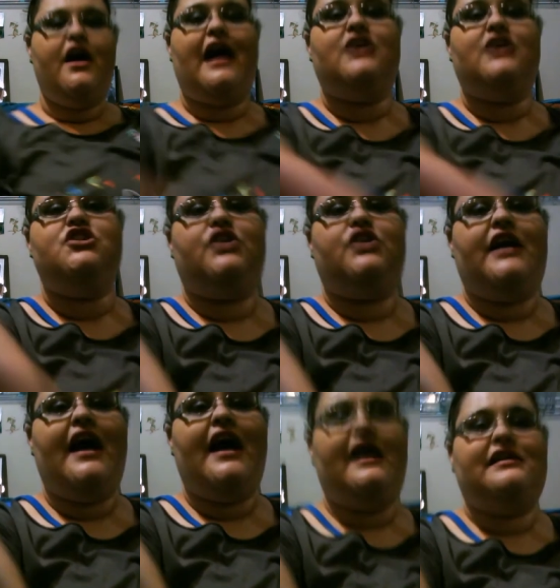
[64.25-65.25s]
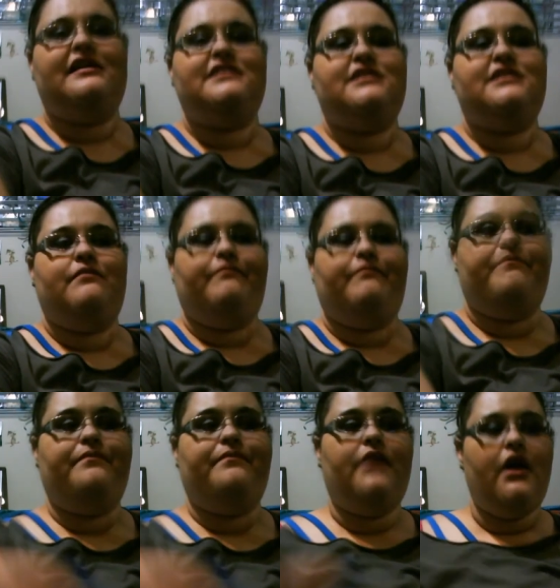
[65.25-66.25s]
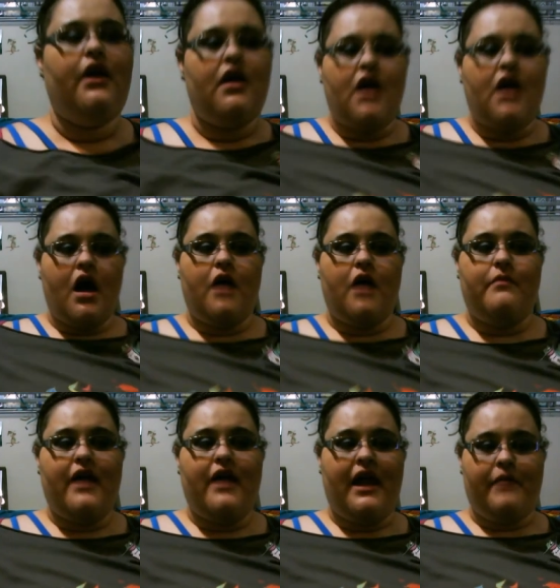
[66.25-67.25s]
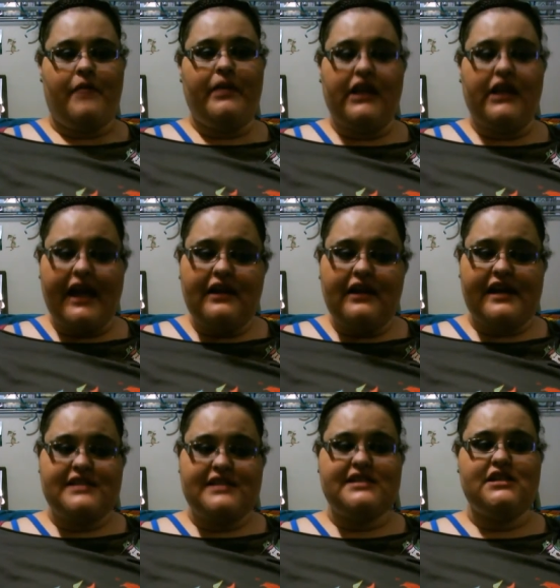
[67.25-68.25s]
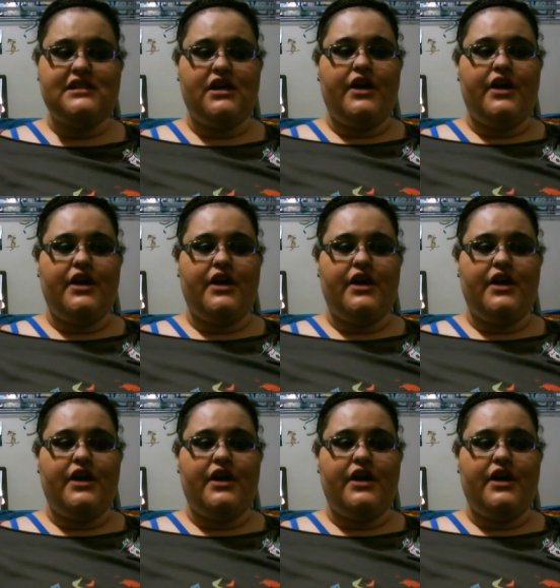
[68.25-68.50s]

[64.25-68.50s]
actually has um, a playlist